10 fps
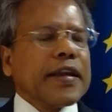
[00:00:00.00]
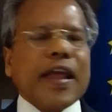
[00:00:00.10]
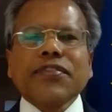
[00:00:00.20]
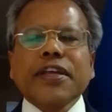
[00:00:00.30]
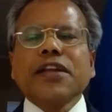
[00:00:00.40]

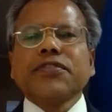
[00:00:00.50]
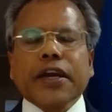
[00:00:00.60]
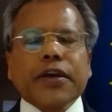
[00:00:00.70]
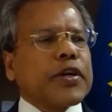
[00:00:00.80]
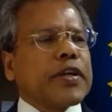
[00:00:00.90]
national
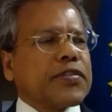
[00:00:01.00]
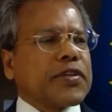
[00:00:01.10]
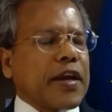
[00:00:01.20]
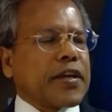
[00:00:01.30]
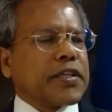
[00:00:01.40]
security
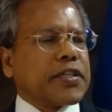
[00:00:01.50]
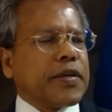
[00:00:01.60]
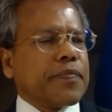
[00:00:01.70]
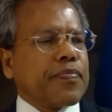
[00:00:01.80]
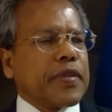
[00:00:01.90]
strategy.